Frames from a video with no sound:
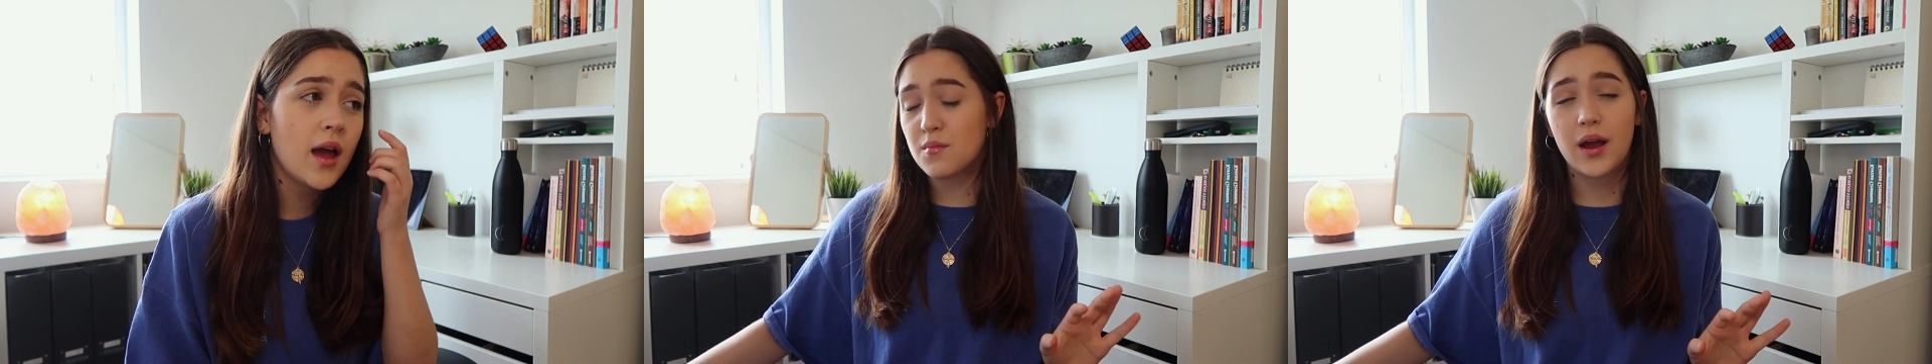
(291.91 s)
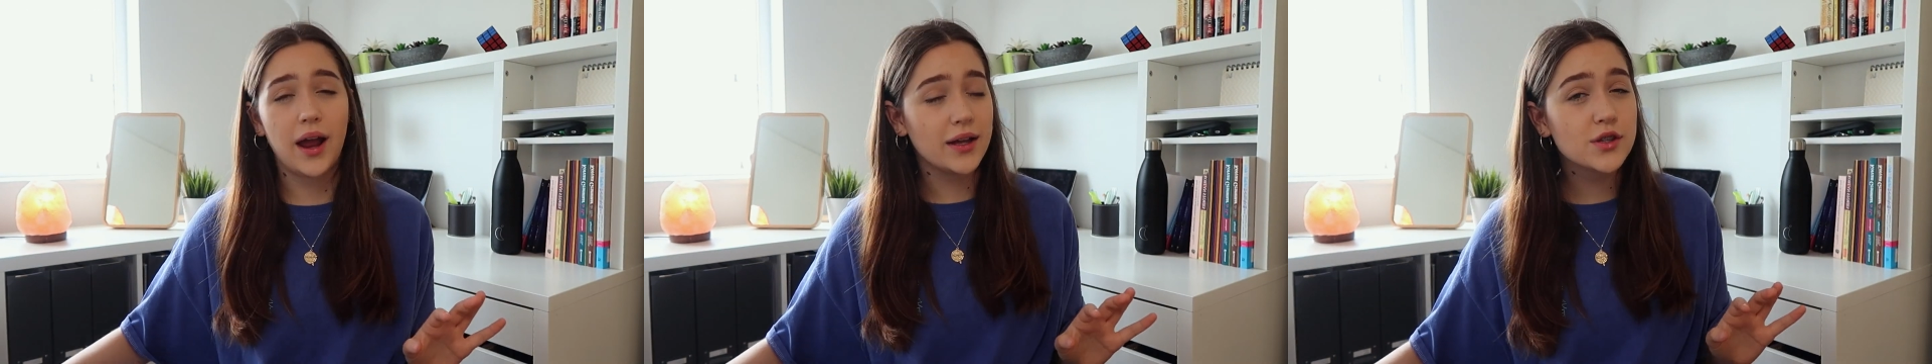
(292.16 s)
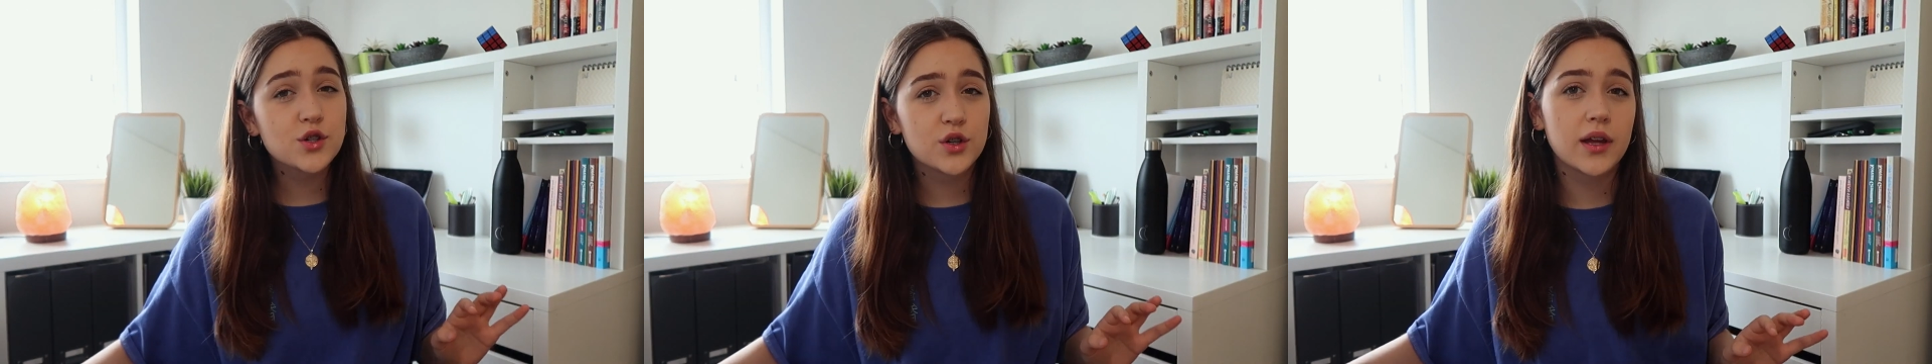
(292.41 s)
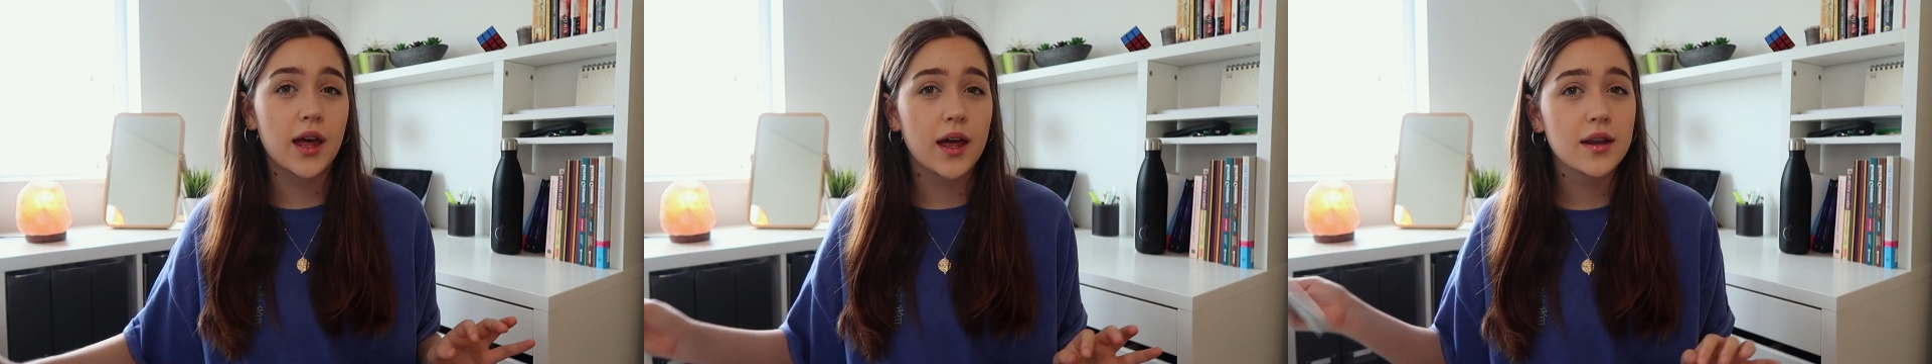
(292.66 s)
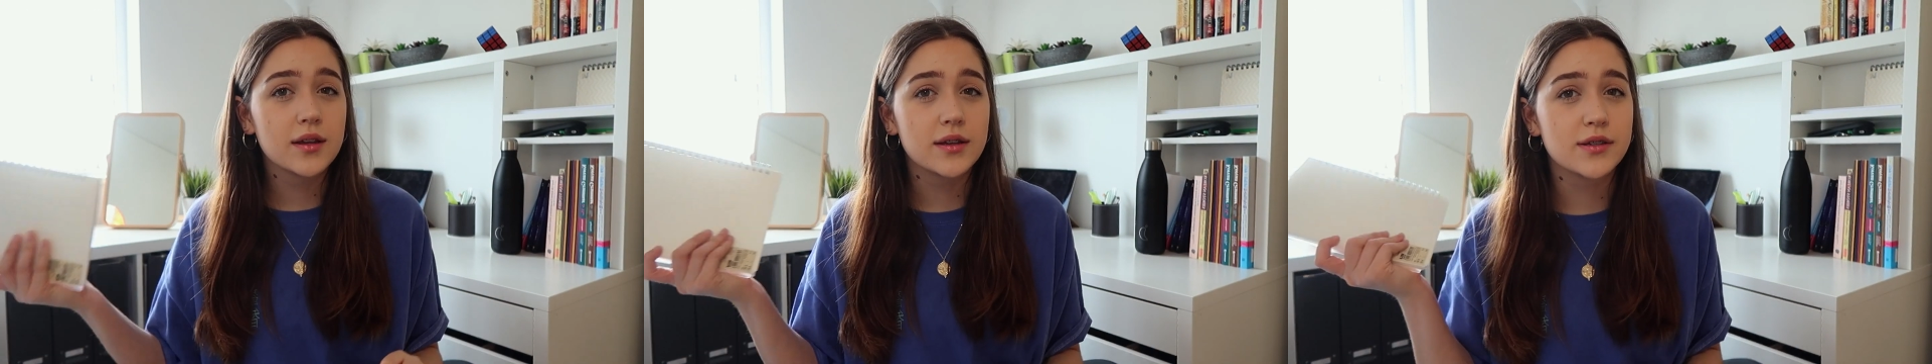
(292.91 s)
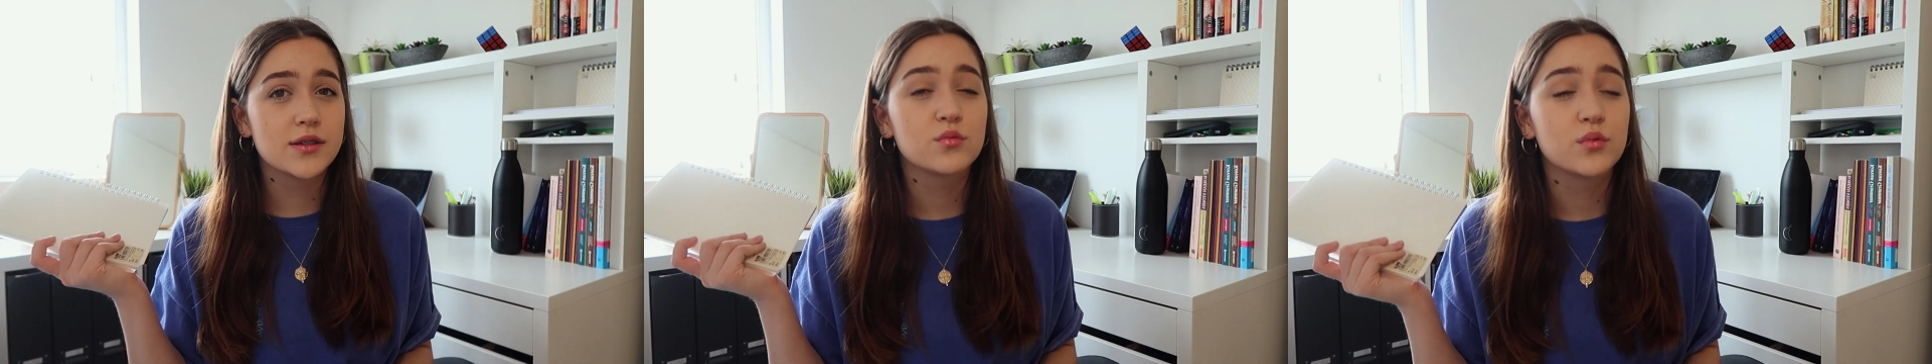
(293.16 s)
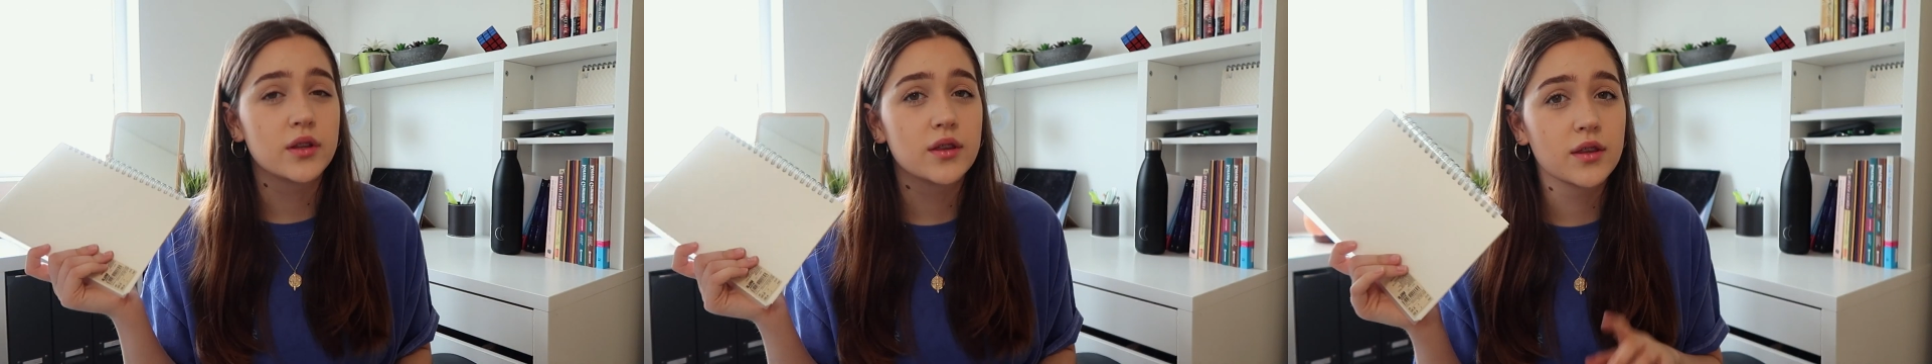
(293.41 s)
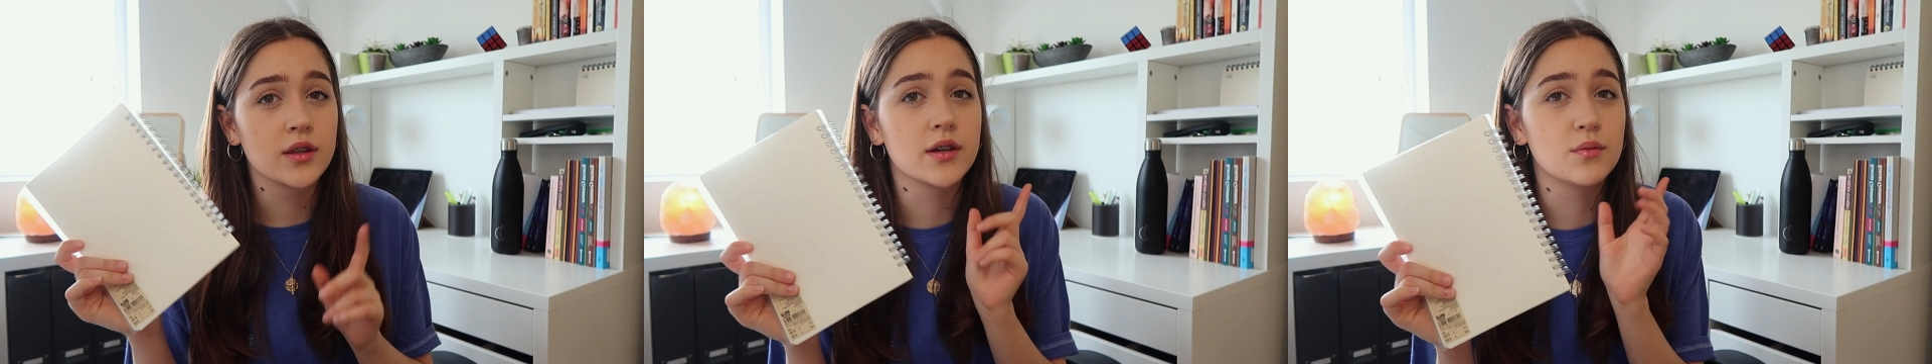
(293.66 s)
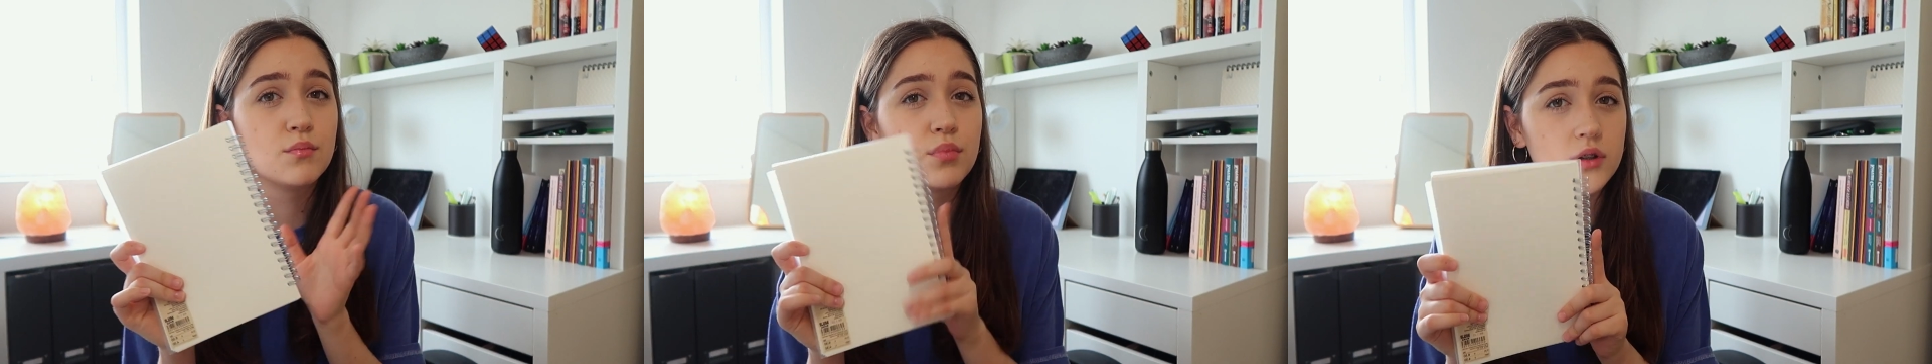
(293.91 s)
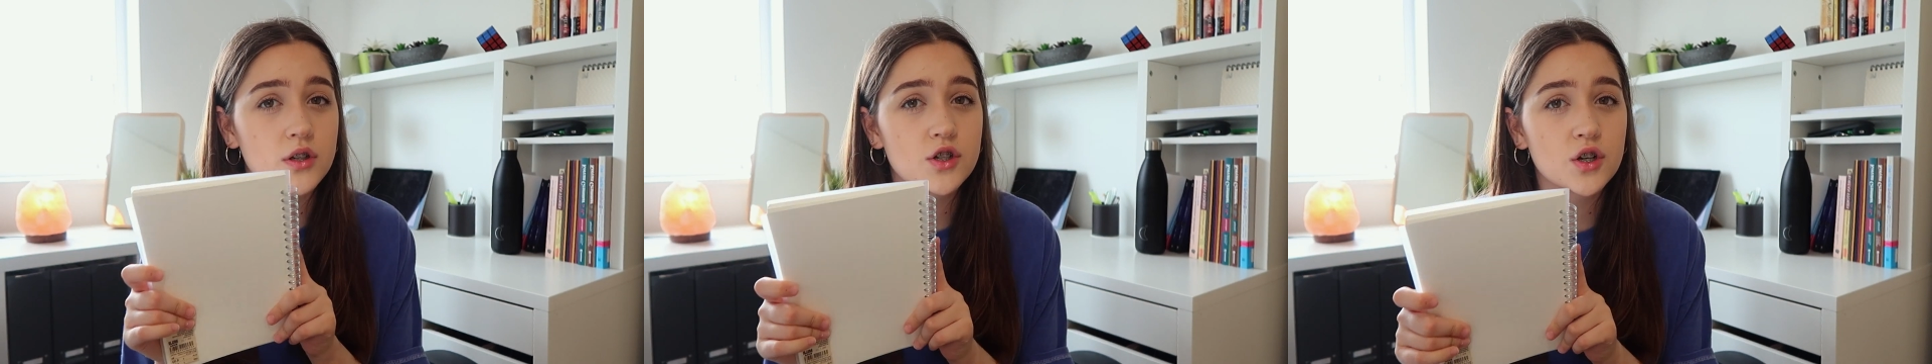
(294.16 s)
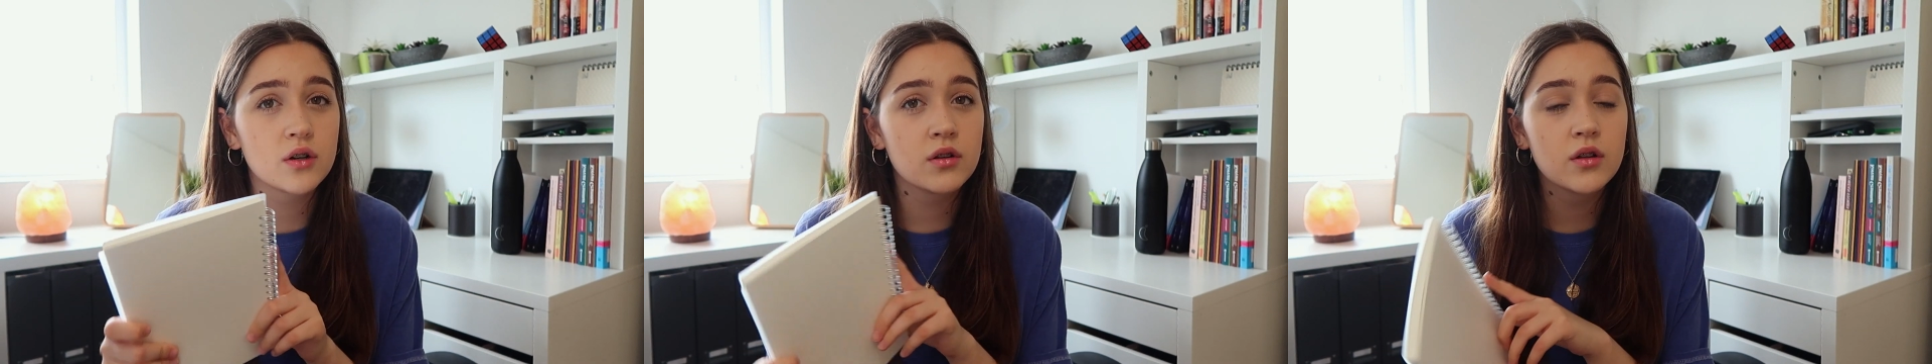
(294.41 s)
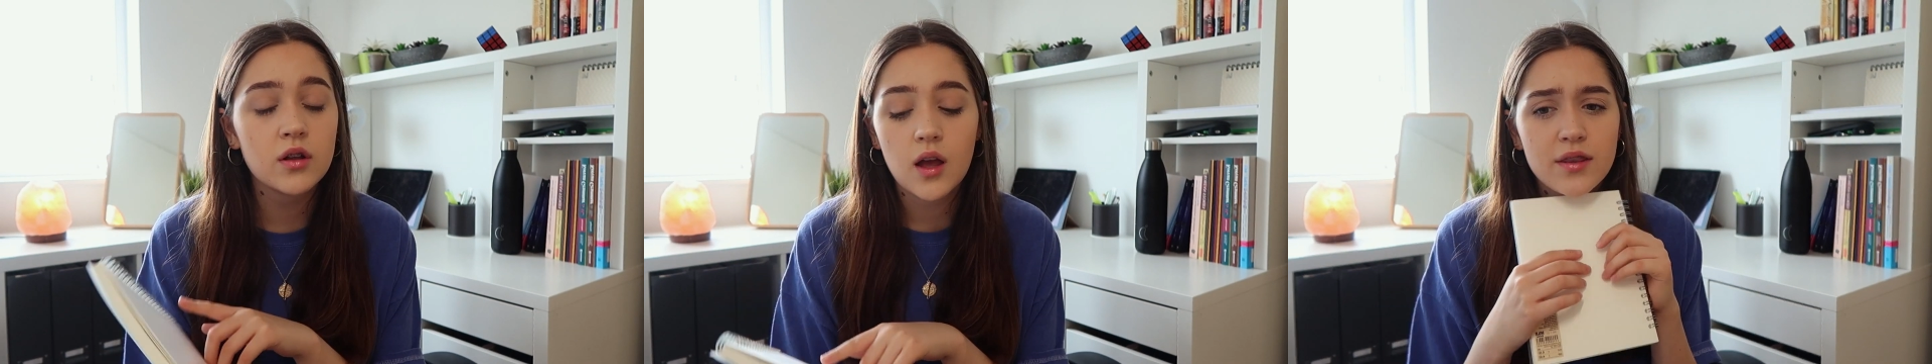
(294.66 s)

My answer again is with the bullet journal.